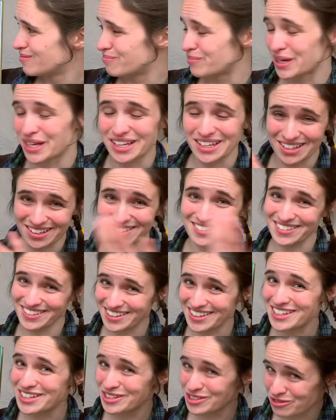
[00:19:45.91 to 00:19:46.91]
But
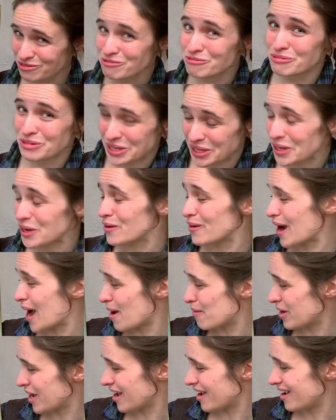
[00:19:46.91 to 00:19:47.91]
he's really
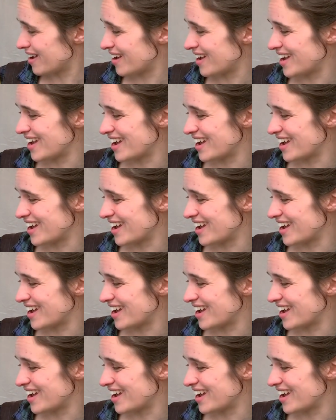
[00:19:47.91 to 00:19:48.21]
grabbing it.